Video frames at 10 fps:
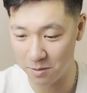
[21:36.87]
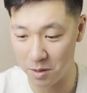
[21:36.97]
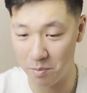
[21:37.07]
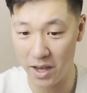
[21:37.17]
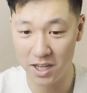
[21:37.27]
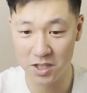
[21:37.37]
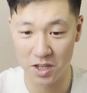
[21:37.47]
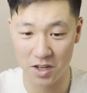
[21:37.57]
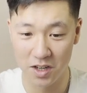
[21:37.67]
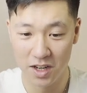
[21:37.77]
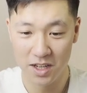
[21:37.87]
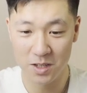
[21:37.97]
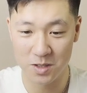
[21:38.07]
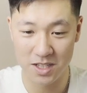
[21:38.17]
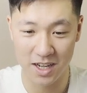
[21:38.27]
but make sure you
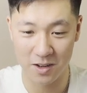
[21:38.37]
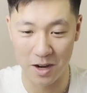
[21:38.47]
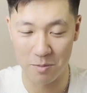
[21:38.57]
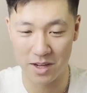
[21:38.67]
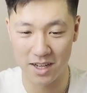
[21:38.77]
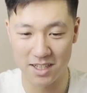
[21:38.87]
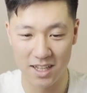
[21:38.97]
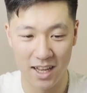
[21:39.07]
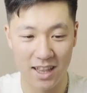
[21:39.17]
stick around because